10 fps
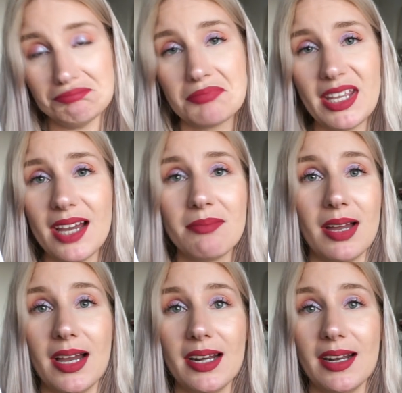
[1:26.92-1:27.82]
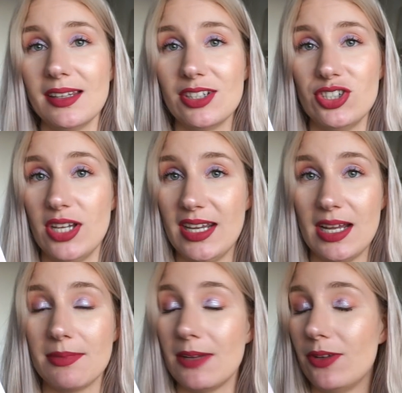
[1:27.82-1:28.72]
Yeah, I like the shade.
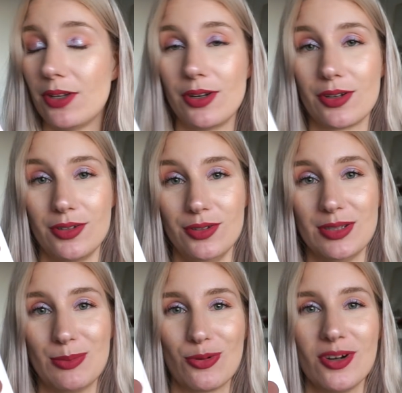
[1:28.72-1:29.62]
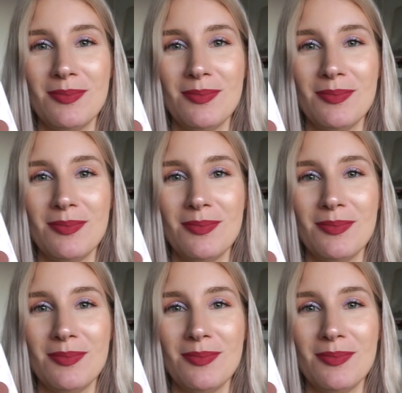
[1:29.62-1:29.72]
I'm definitely gonna use it more,